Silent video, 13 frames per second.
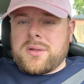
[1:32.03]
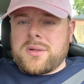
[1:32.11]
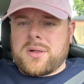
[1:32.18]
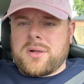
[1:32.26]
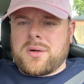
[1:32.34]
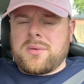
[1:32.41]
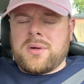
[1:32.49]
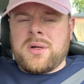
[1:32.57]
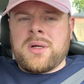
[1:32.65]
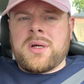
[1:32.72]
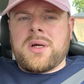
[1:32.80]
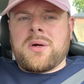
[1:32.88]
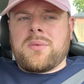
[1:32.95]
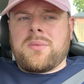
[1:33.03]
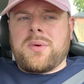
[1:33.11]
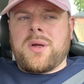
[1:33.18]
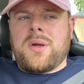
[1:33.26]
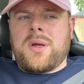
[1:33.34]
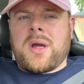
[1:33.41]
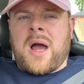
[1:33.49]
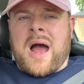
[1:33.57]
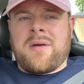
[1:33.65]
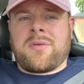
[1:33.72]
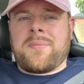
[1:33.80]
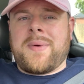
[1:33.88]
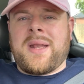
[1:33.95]
You know, we
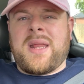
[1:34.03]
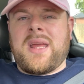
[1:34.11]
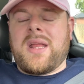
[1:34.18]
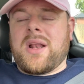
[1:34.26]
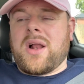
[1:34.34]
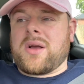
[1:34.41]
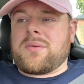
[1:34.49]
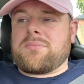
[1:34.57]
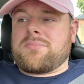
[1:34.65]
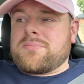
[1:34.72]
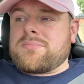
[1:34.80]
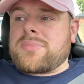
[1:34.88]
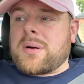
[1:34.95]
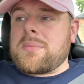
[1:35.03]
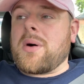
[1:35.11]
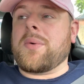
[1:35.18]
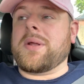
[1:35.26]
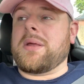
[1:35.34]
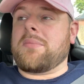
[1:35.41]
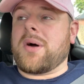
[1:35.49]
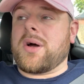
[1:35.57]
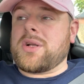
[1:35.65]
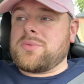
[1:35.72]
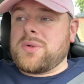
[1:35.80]
haven't really like promoted it much.